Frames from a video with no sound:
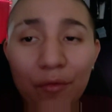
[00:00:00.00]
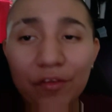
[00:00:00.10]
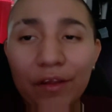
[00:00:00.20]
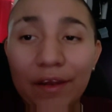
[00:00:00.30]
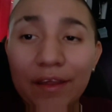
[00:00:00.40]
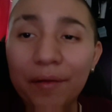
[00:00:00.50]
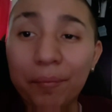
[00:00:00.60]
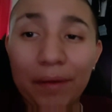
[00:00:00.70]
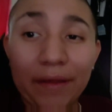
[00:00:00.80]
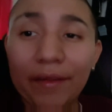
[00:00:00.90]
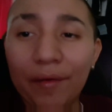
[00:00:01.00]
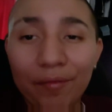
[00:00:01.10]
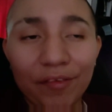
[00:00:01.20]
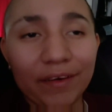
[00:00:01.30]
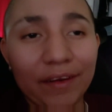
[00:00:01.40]
I was gonna eat them, but I ended
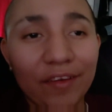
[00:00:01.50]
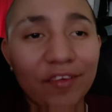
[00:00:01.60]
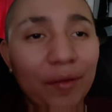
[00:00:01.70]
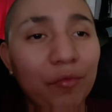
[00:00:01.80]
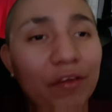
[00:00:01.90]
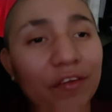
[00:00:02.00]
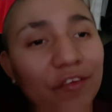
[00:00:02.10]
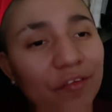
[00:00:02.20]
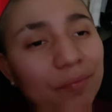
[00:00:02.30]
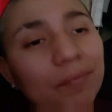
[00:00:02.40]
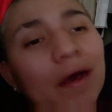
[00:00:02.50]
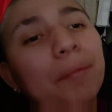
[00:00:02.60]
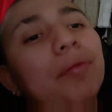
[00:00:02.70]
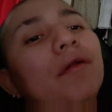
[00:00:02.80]
up falling asleep, so I